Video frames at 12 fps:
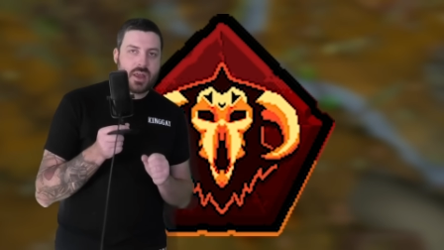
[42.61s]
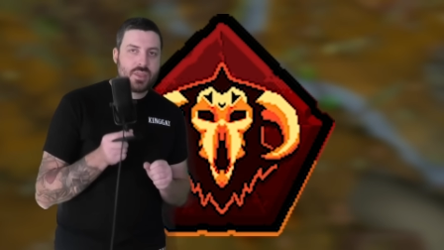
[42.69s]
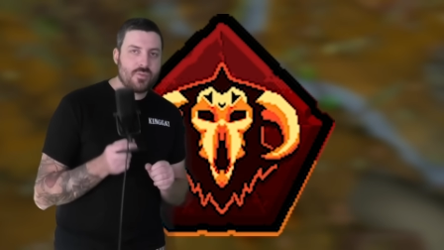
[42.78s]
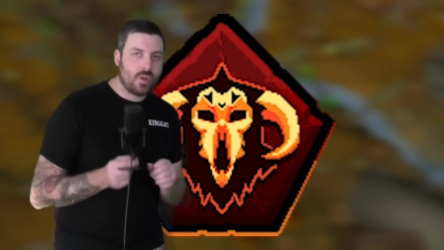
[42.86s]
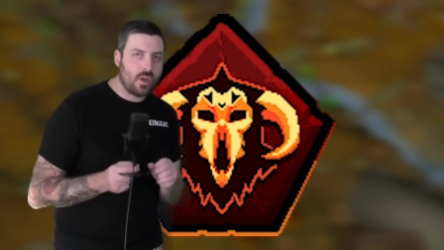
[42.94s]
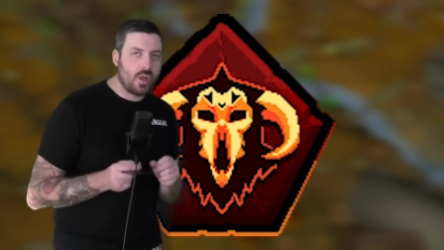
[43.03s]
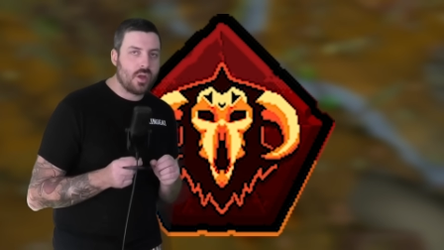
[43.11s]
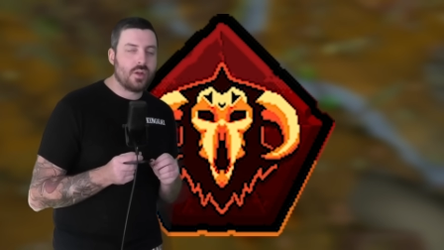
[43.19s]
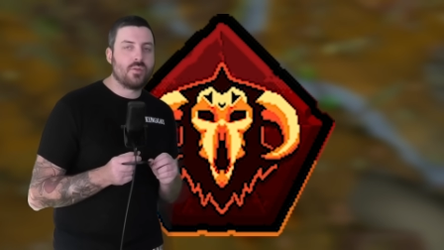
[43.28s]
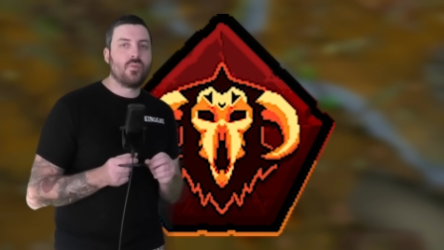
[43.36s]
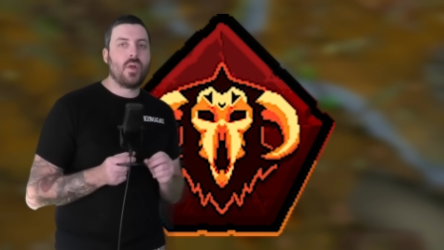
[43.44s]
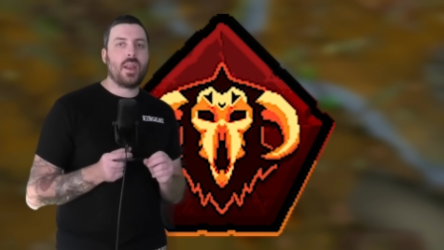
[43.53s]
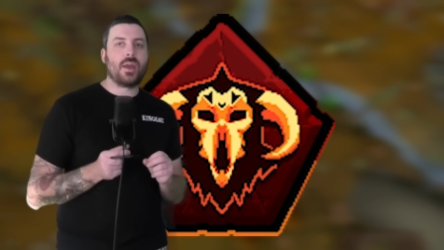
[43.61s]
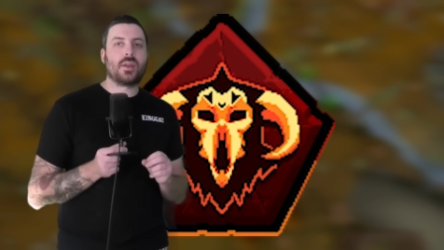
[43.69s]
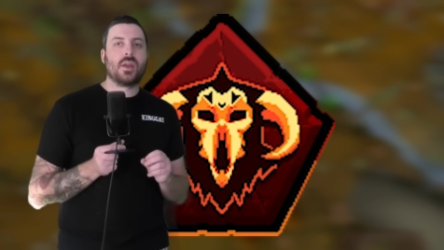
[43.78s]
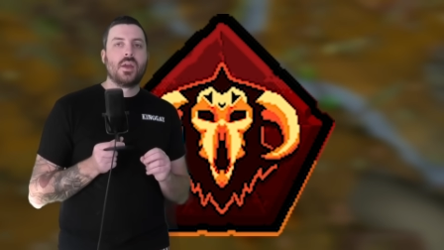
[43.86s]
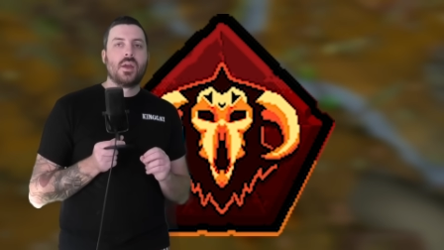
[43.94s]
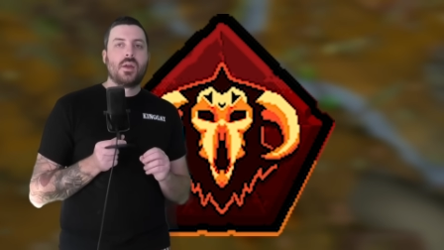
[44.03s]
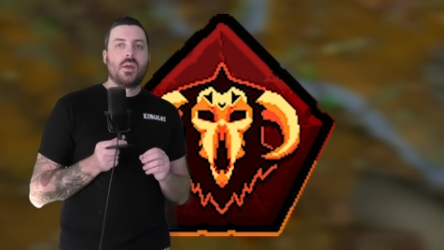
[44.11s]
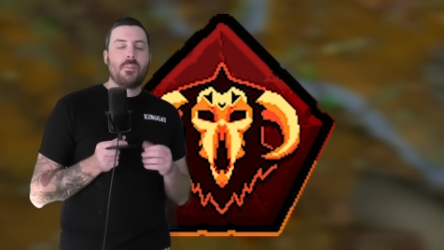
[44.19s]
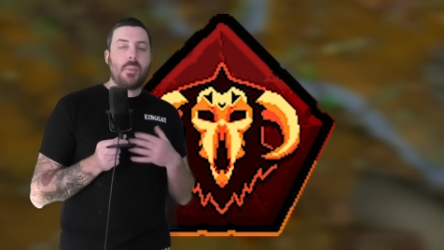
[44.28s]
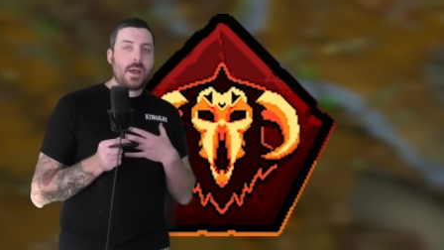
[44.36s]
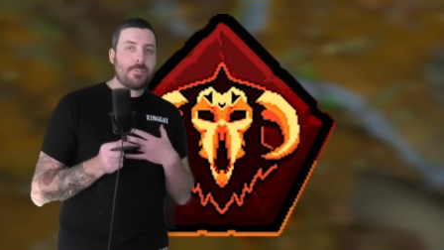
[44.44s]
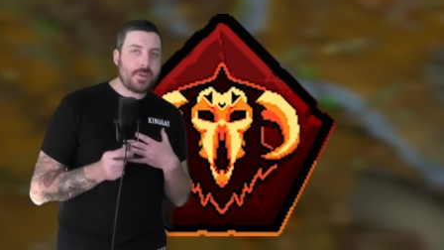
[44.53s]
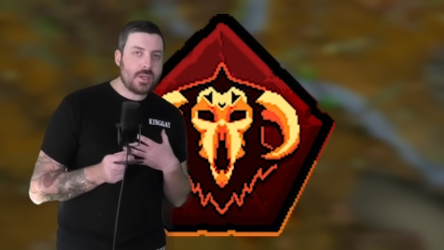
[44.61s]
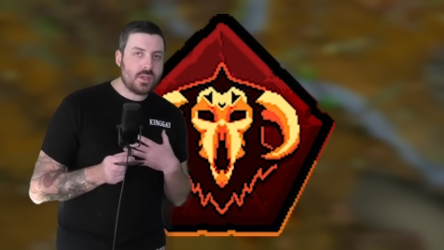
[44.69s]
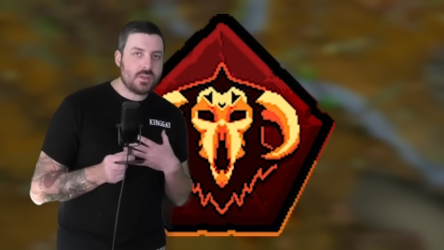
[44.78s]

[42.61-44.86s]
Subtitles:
the Reloaded relic. In my opinion,